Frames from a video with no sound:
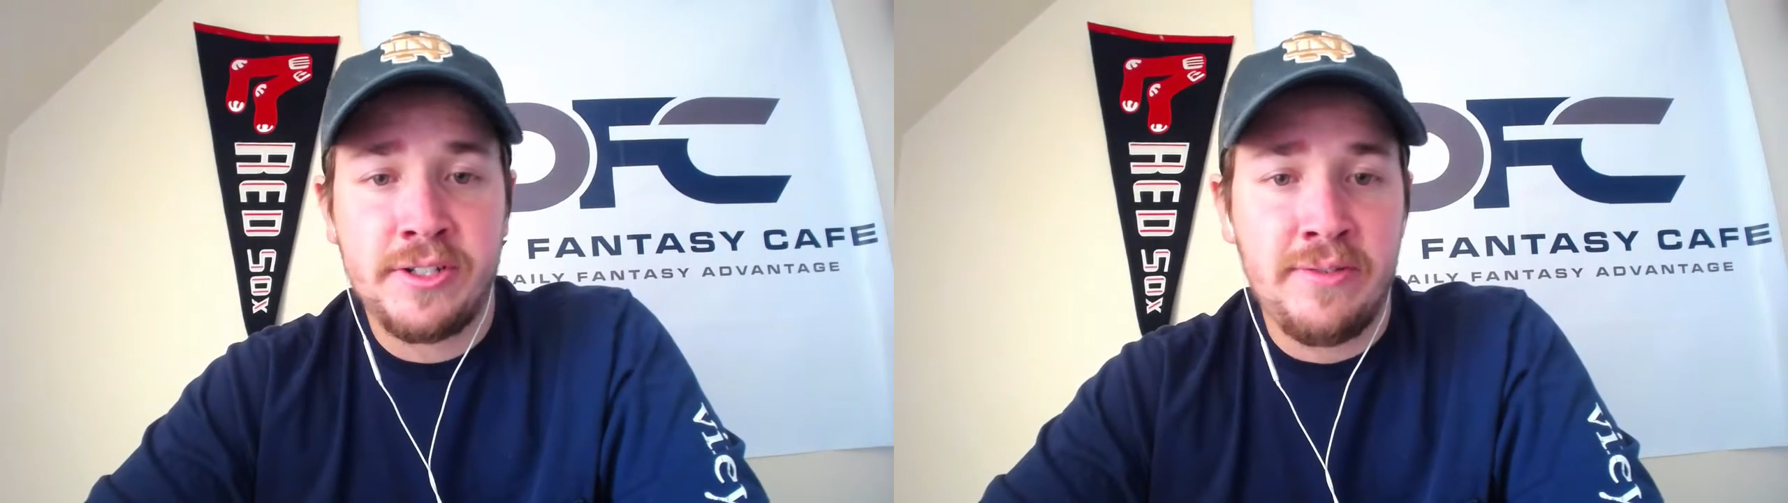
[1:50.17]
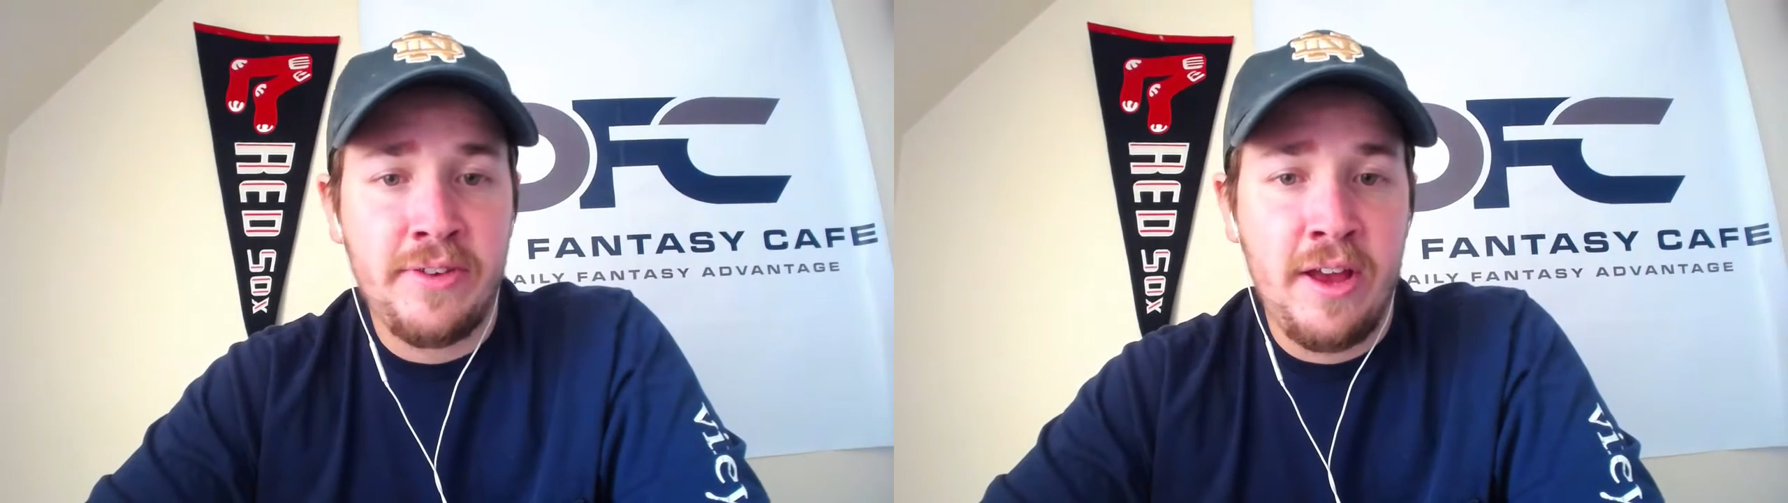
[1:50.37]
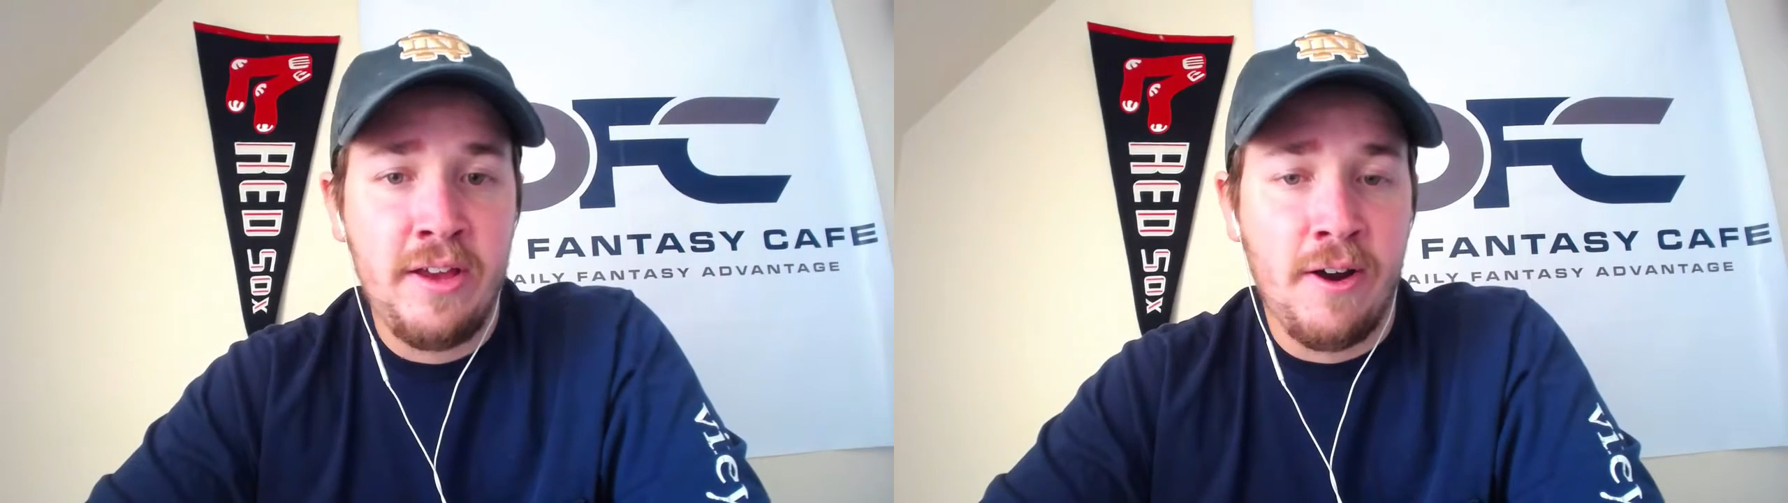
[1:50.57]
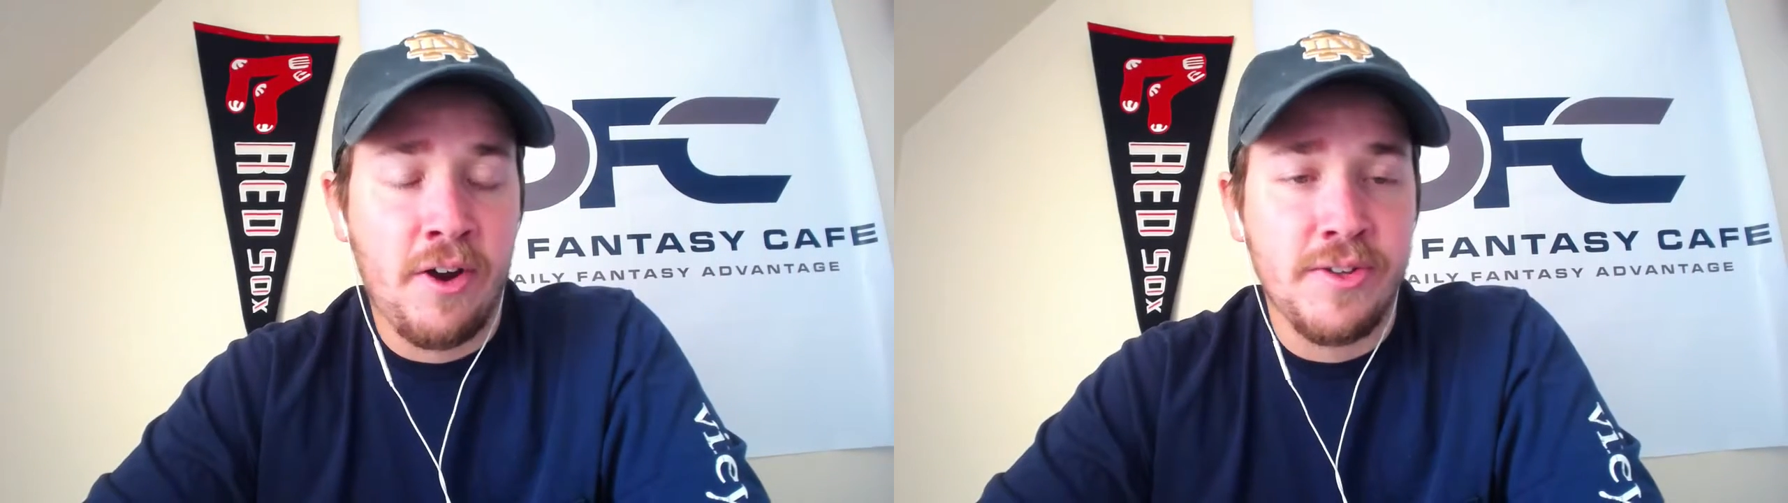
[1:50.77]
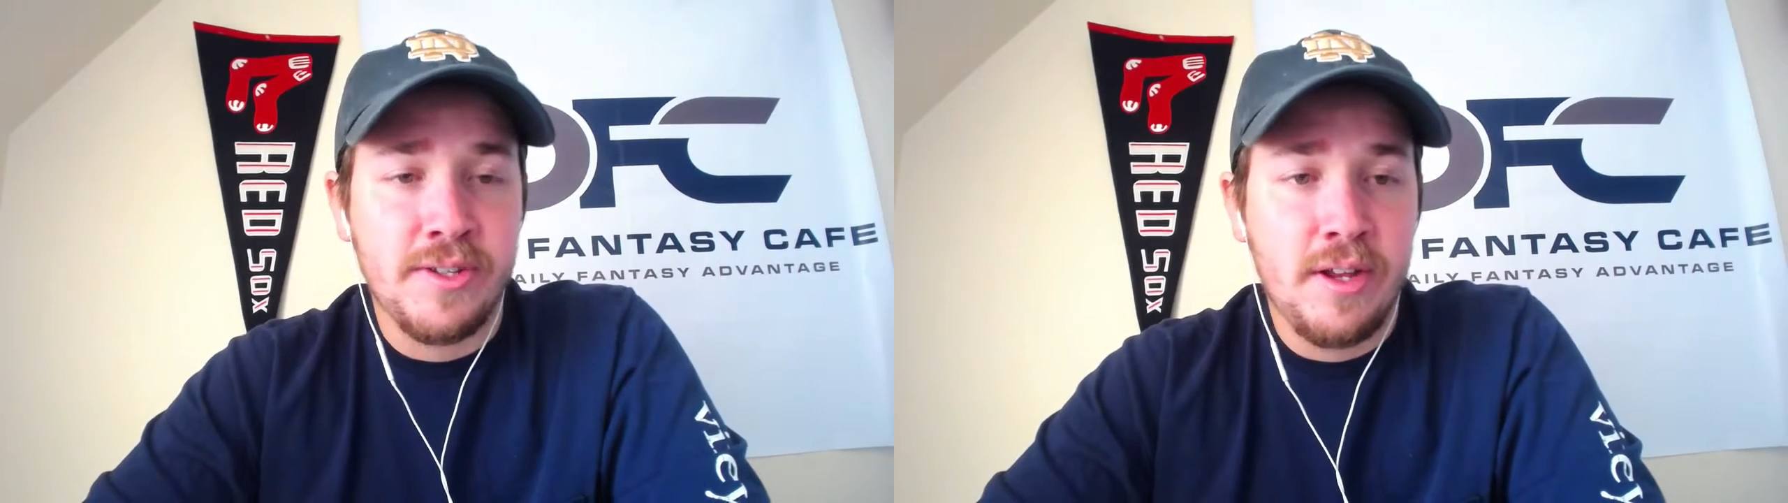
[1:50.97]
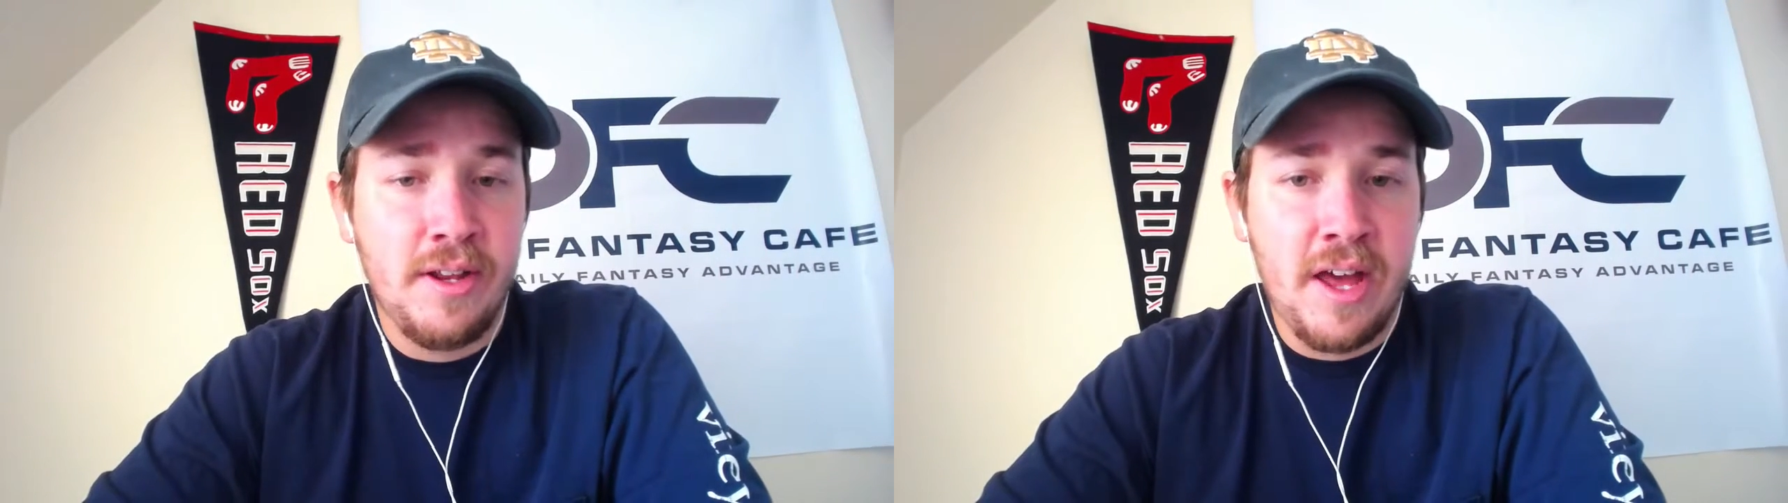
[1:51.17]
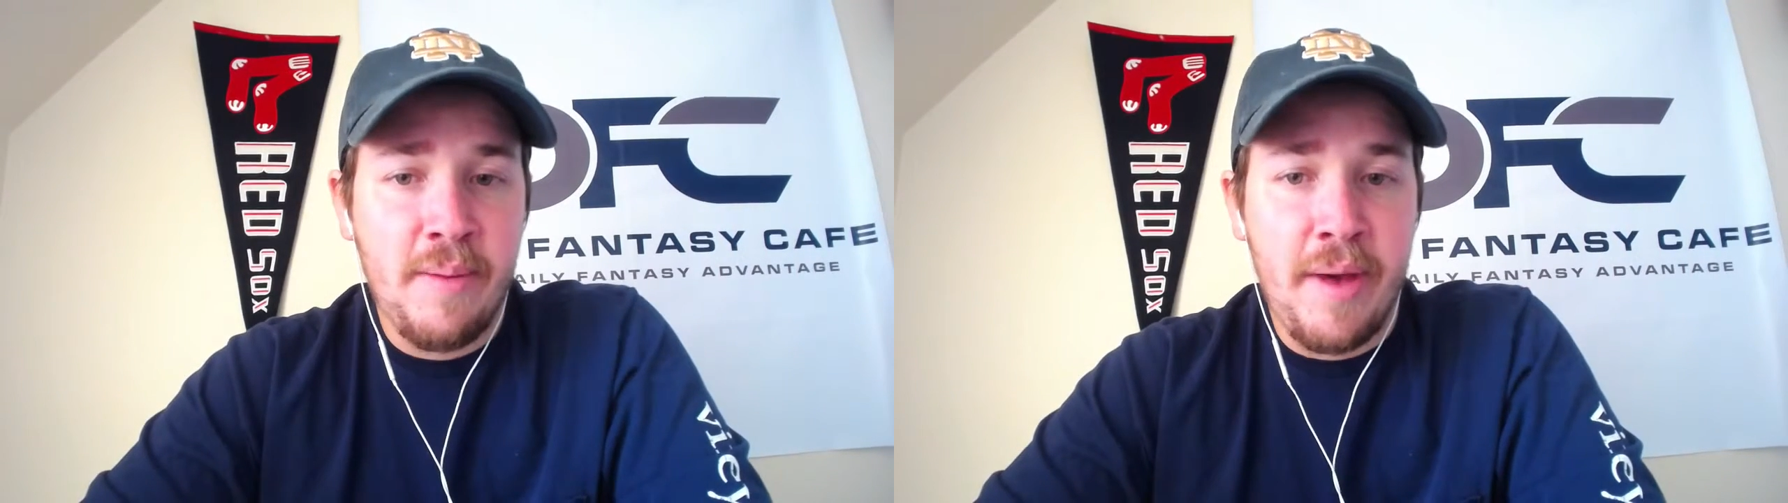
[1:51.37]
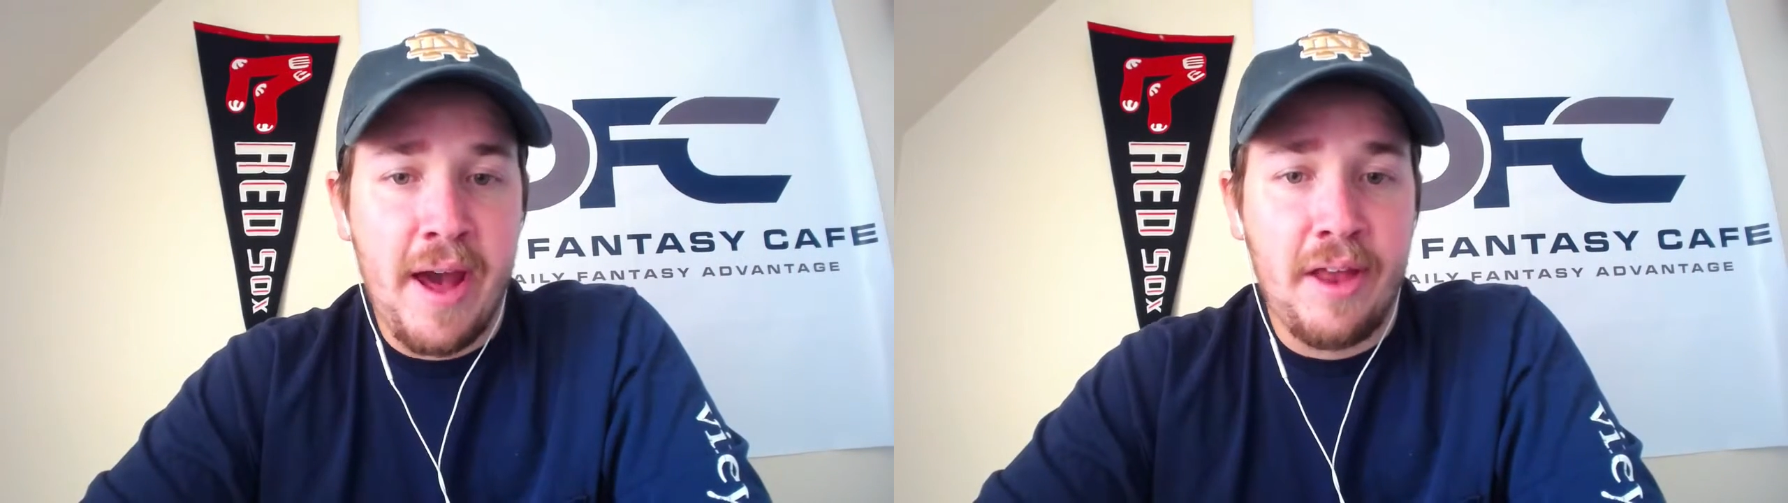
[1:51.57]
78 yards.
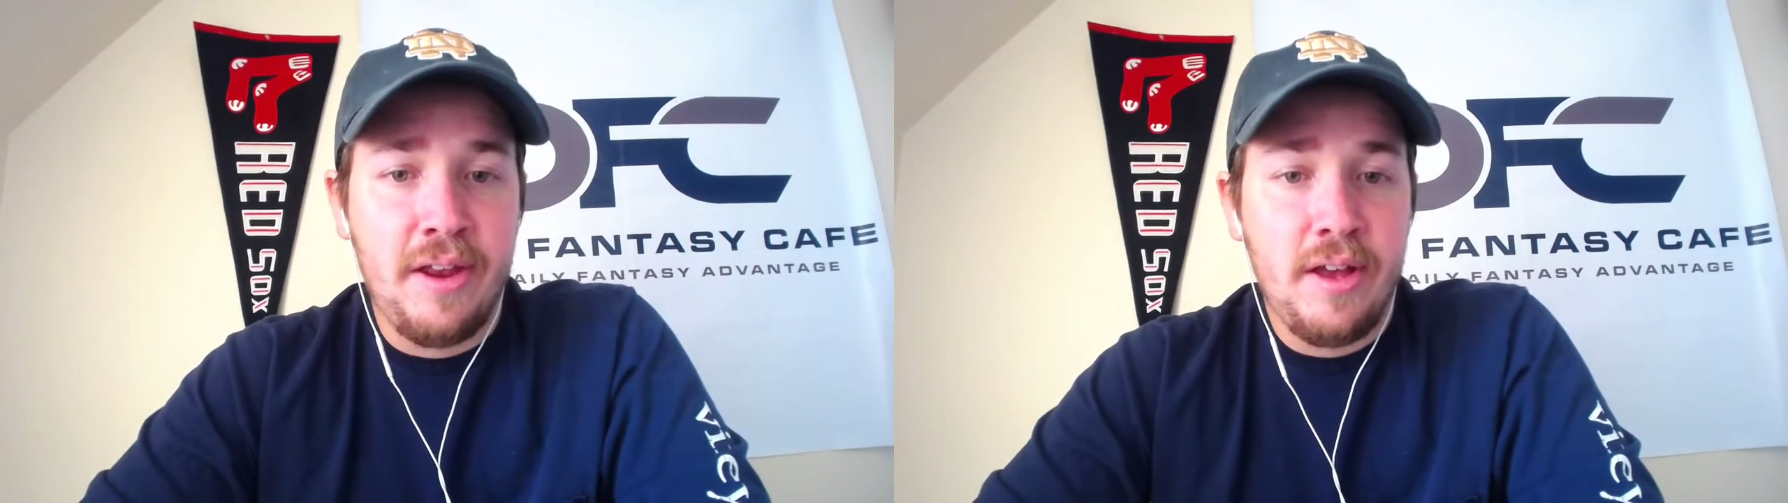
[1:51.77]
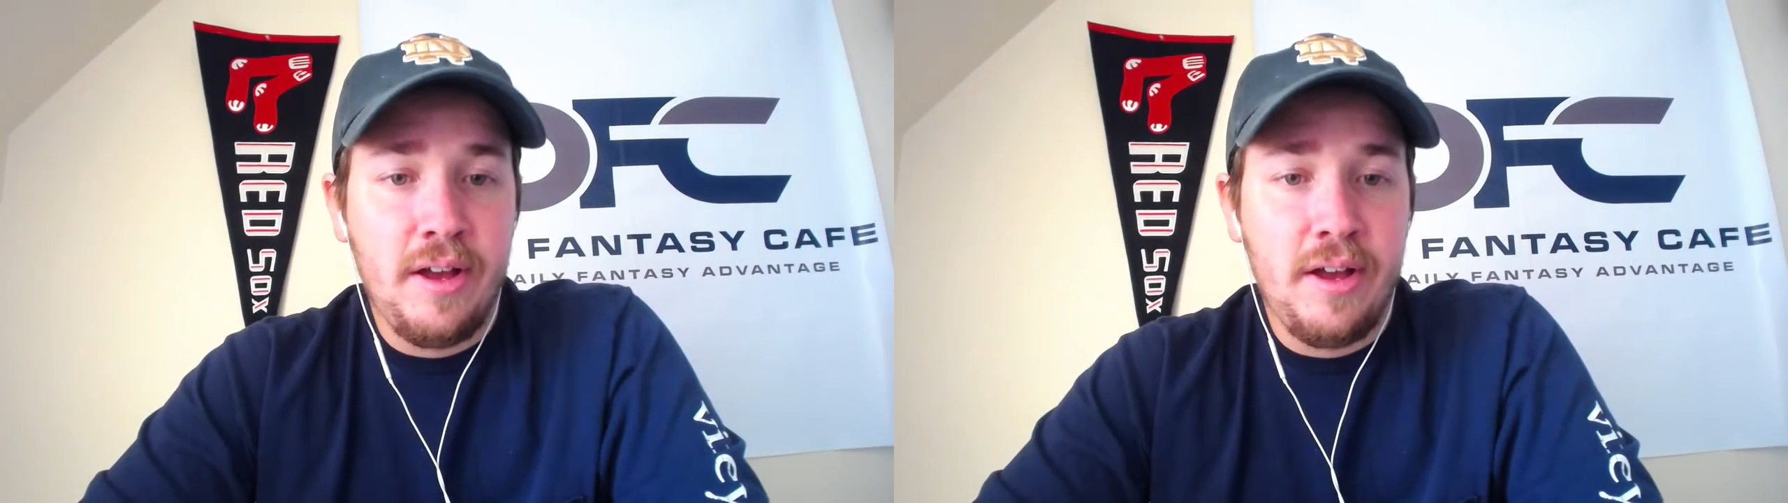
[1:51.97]
Not bad.